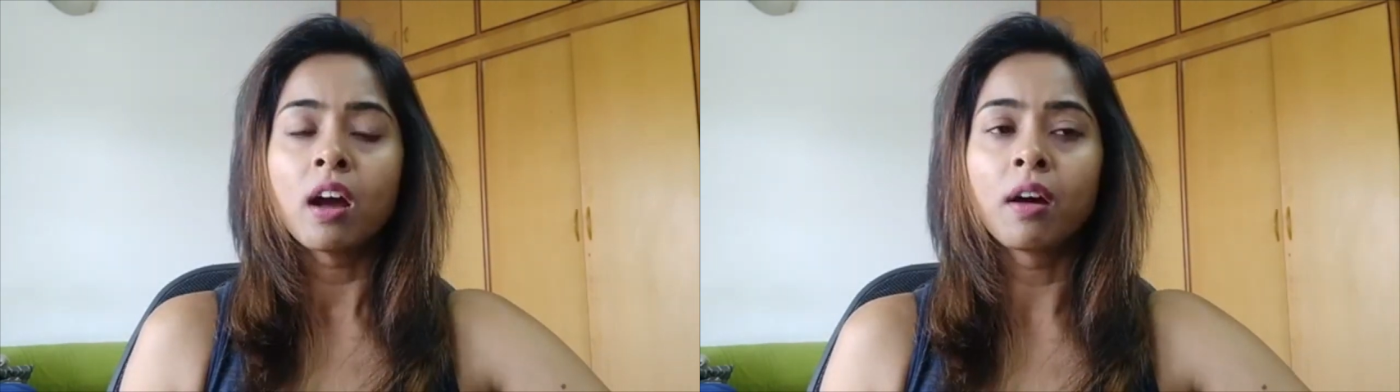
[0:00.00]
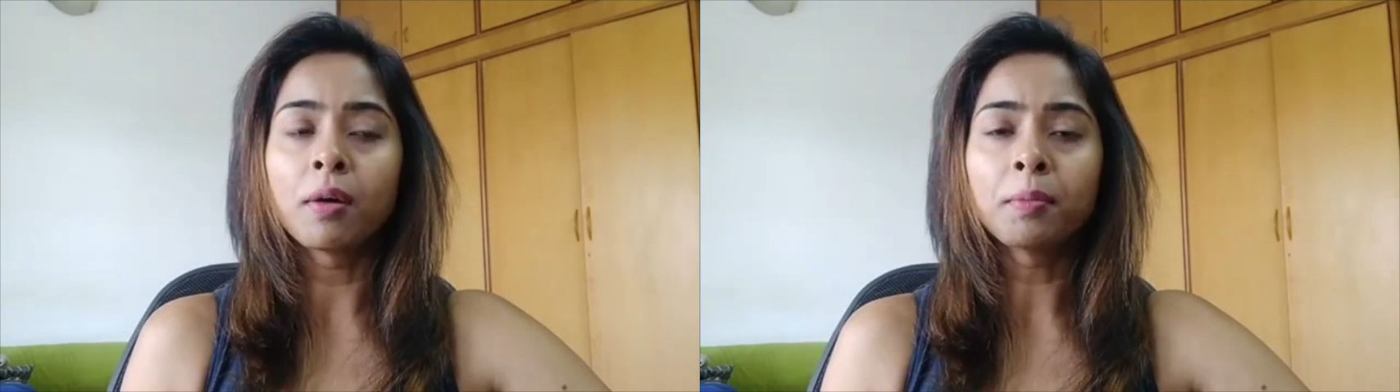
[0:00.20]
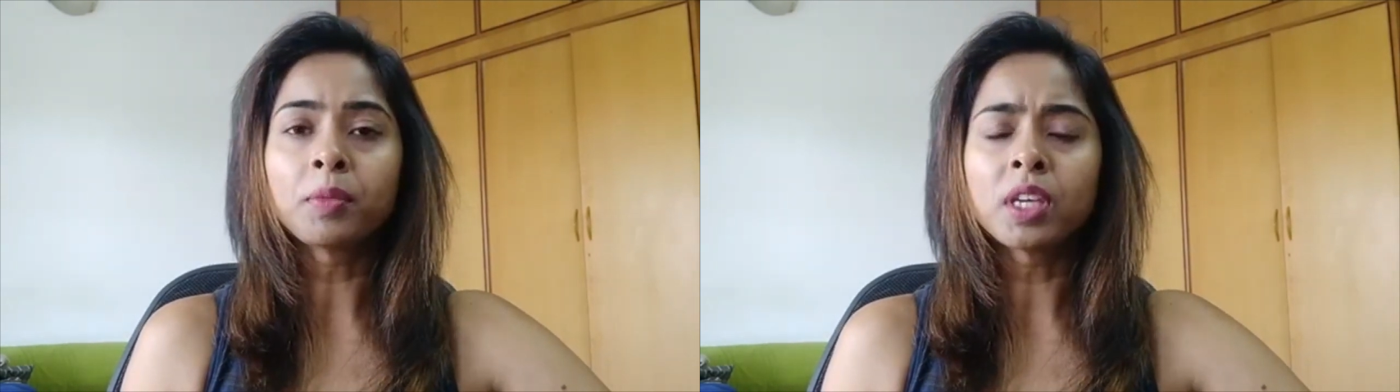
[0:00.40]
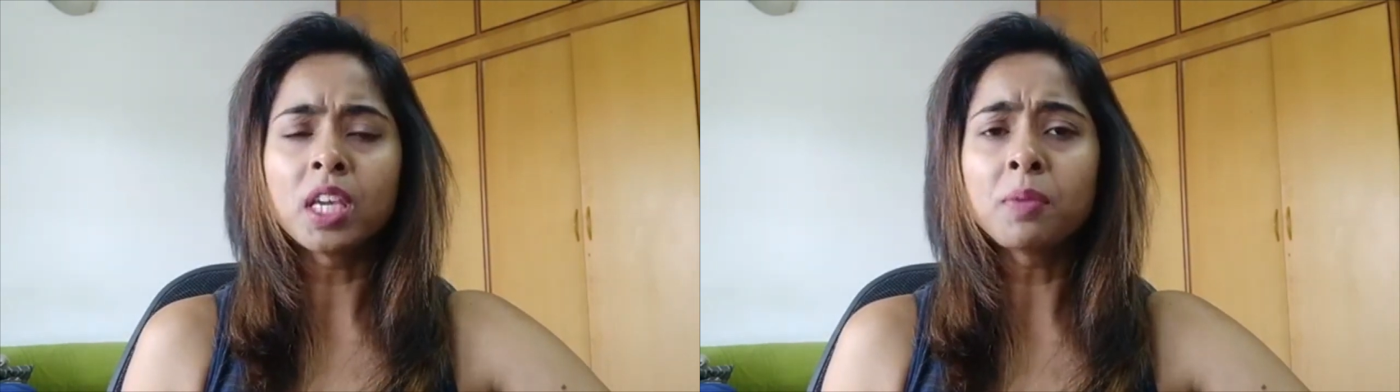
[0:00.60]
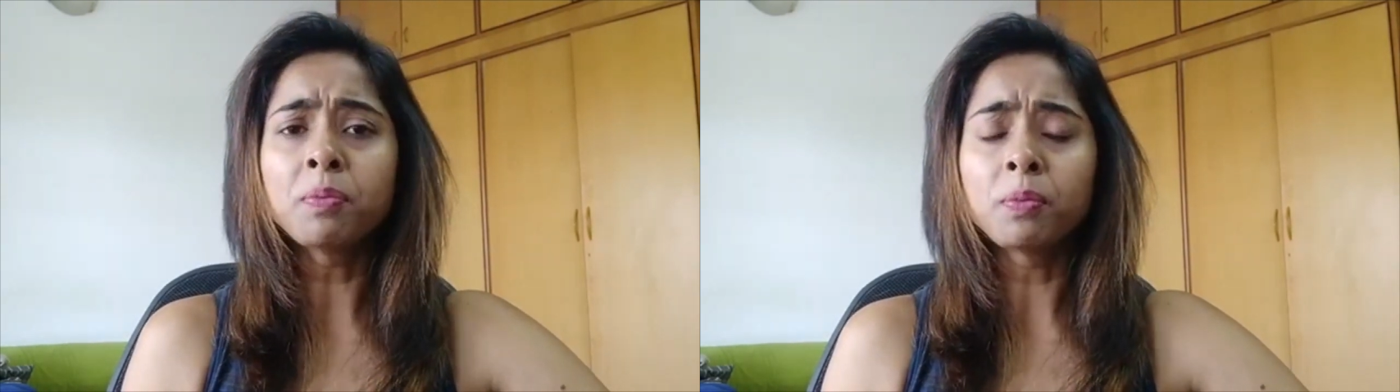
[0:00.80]
um,
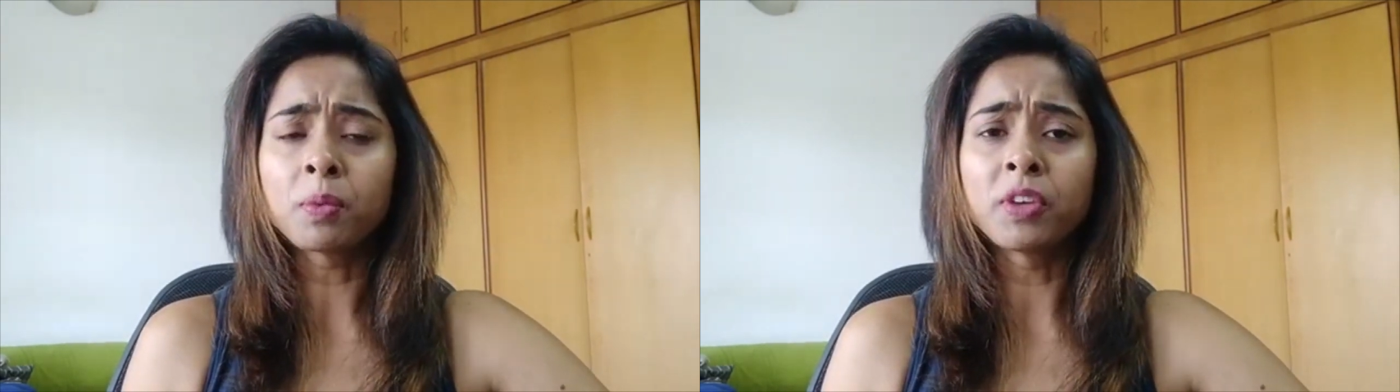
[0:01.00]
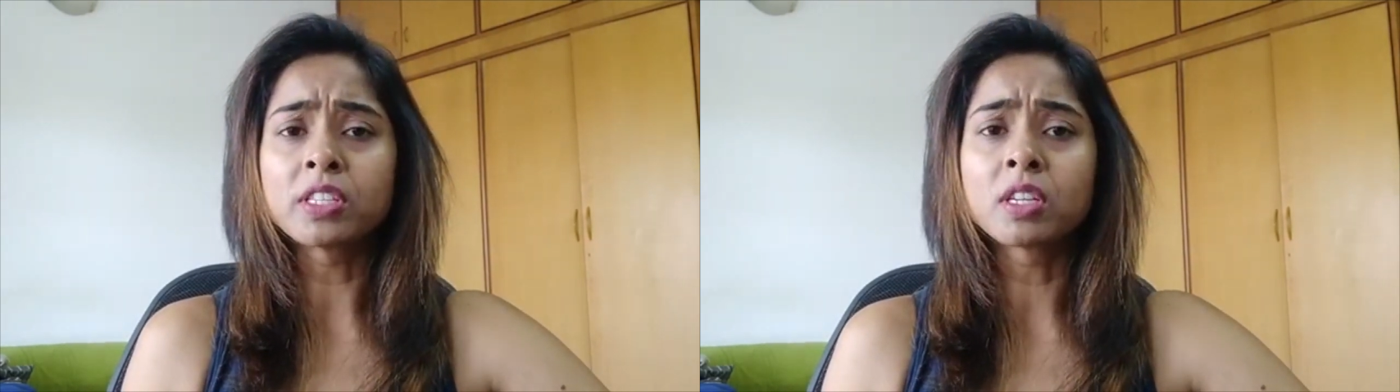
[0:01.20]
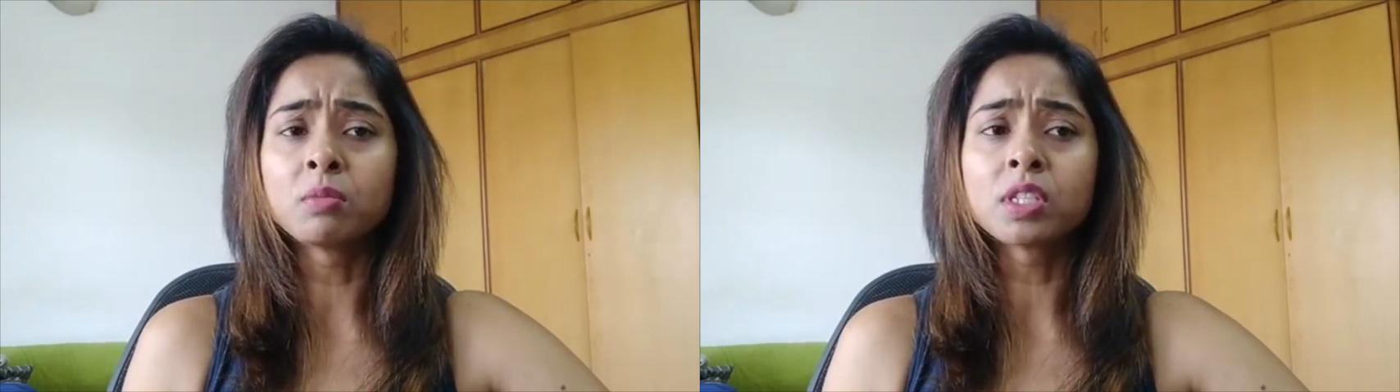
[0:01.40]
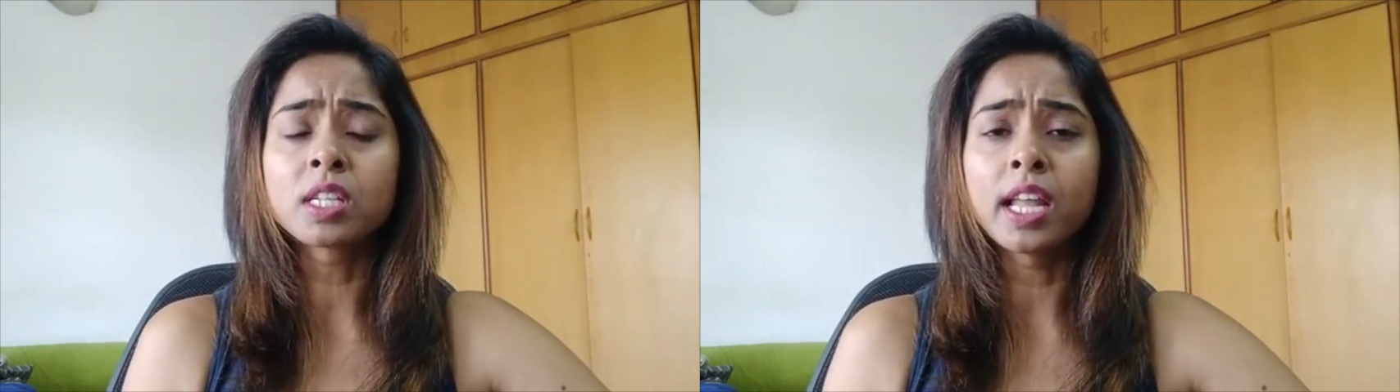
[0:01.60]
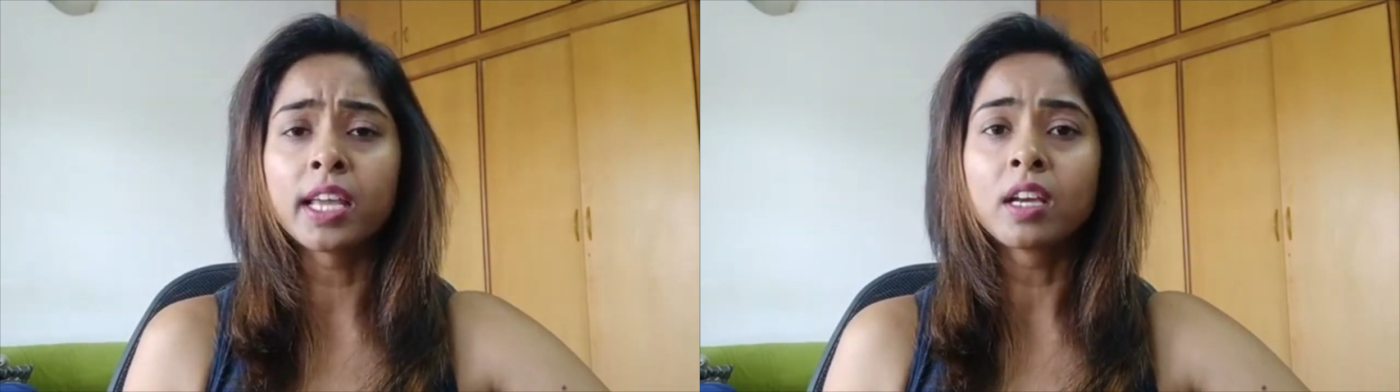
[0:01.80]
keep
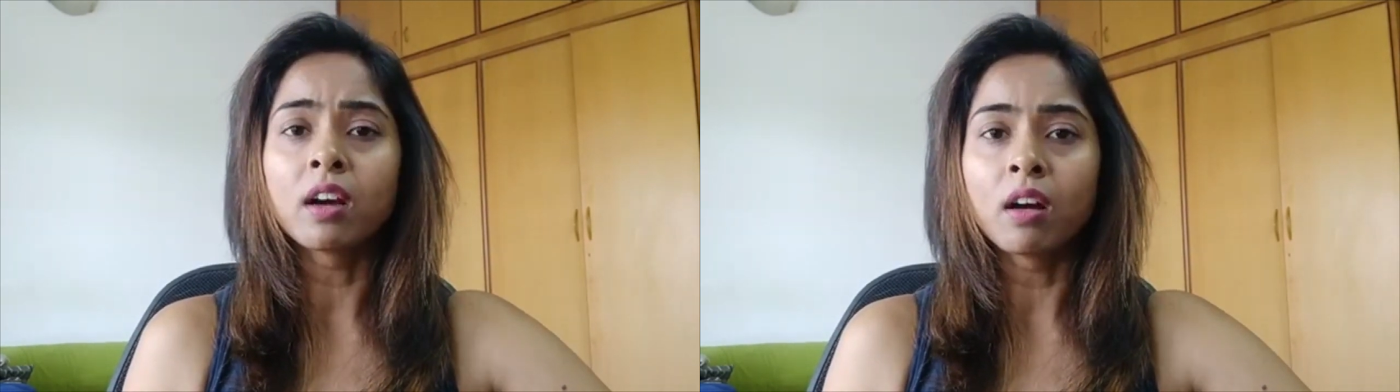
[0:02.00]
vegetables like